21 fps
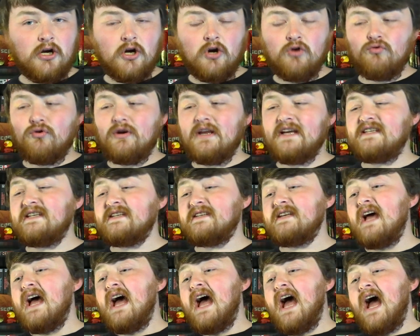releases.
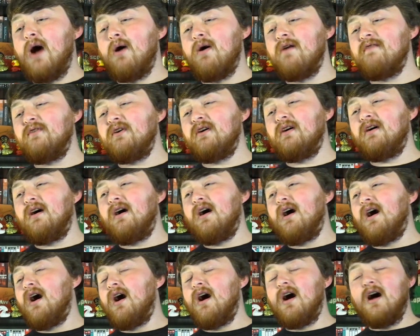However,
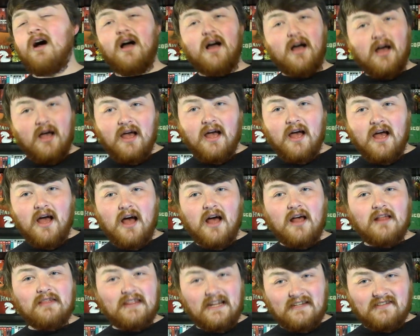
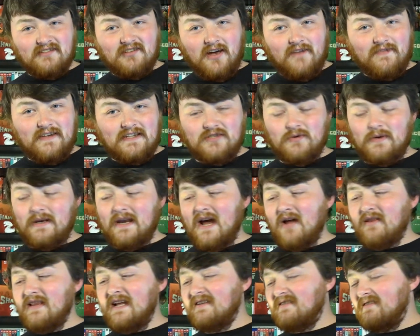let's dive into it
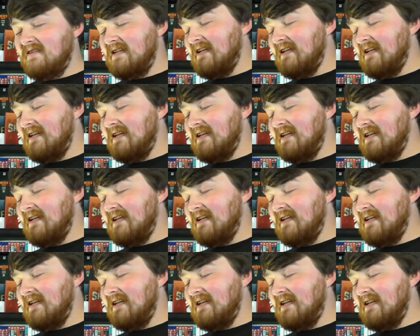now. Let's